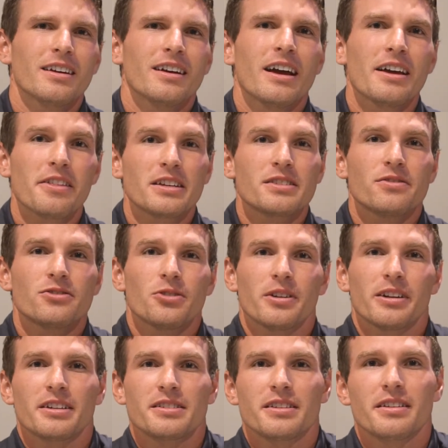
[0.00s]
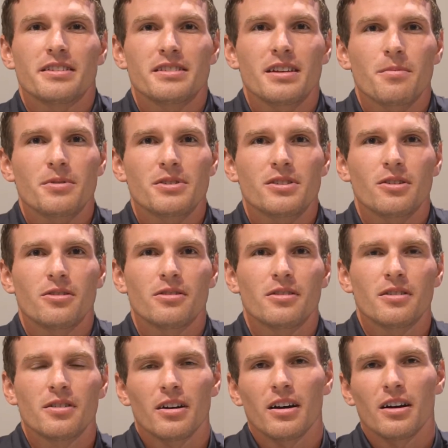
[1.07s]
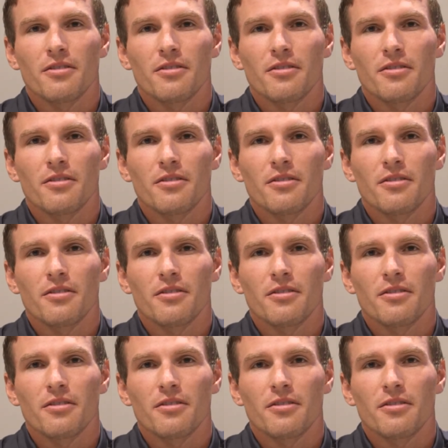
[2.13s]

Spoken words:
Hey, thanks for joining us on this episode.